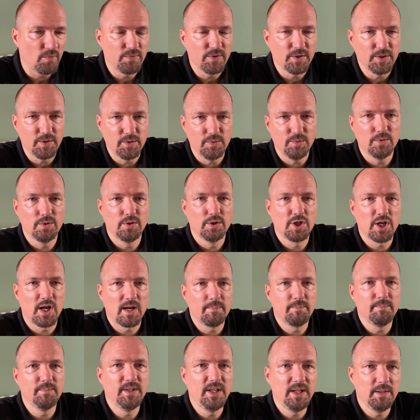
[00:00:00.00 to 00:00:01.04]
offer you
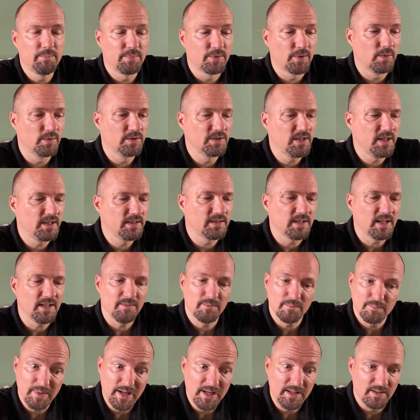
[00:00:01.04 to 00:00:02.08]
sharpening process
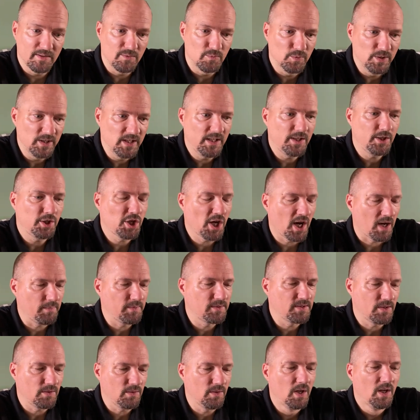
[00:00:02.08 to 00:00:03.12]
and make it really sharp.
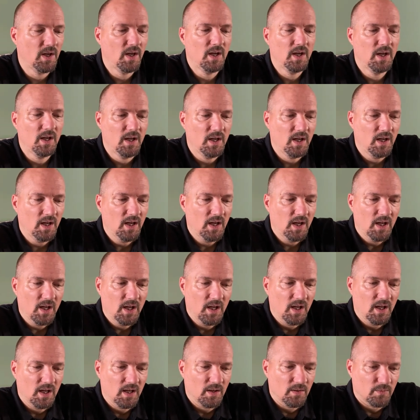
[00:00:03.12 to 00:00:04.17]
So
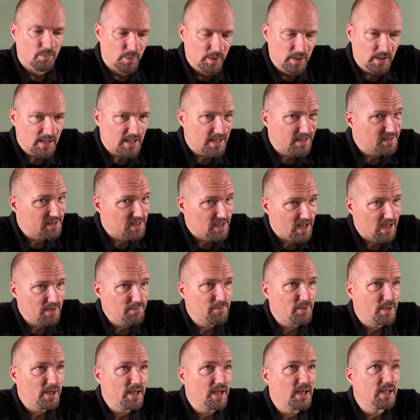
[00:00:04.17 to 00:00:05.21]
windlass and
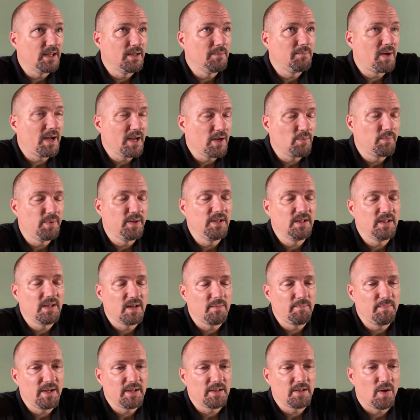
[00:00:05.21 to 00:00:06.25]
Hanwei, in my opinion,
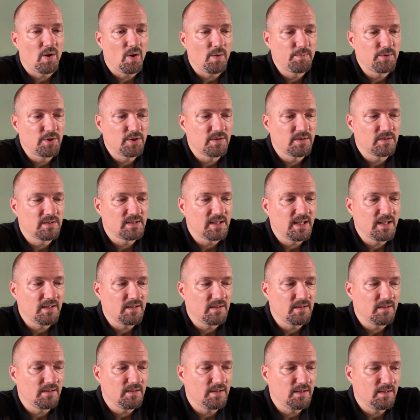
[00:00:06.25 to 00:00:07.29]
are better options
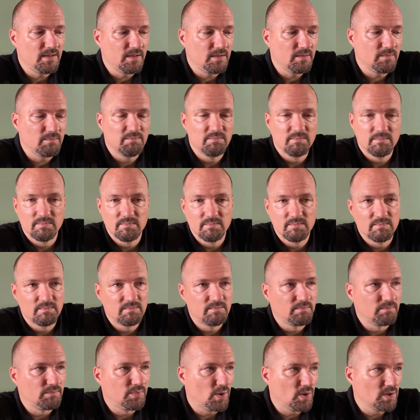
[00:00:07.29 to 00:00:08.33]
than the
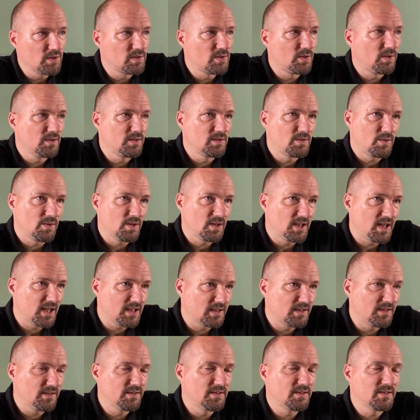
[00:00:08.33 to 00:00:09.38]
broadswords or
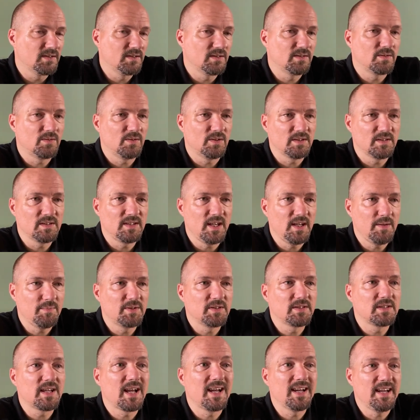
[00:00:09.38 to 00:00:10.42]
cutlasses or
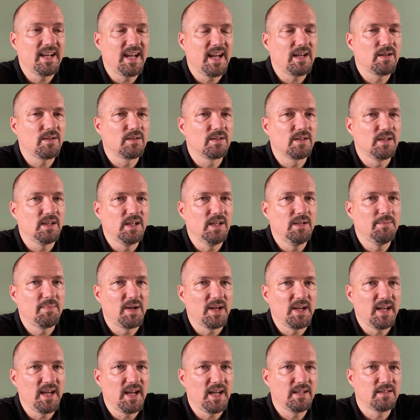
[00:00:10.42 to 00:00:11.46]
sabers I had in
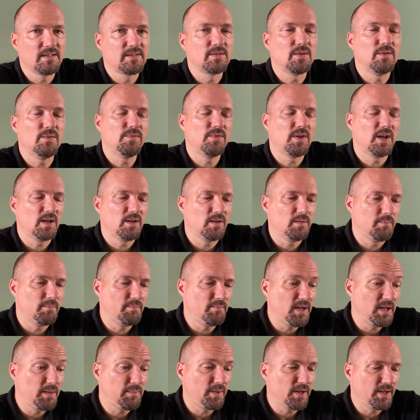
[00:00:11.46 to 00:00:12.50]
my hand so far
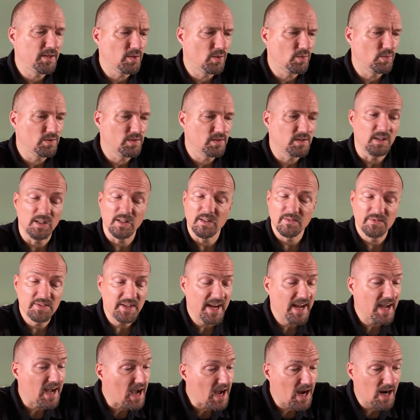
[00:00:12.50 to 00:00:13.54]
made by cold steel.
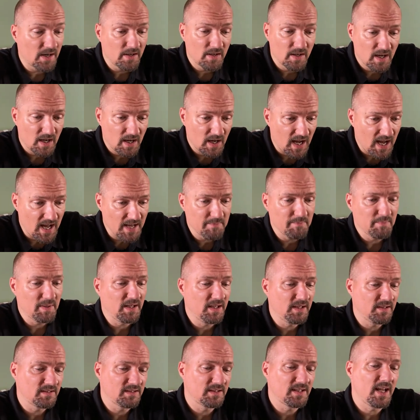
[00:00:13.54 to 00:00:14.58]
They are
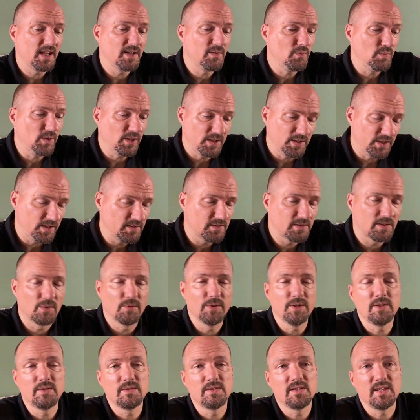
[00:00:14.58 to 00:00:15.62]
unbalanced, unwieldy,
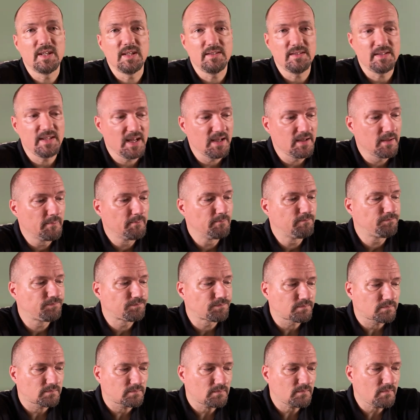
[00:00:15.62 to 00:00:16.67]
sorry to say that.
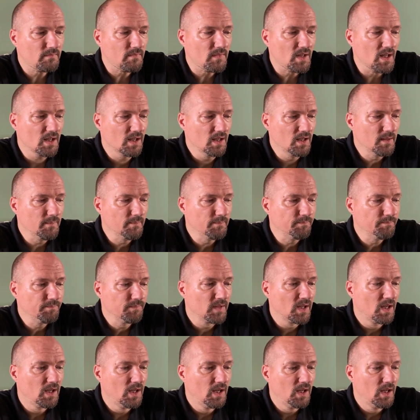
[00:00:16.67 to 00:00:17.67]
Um,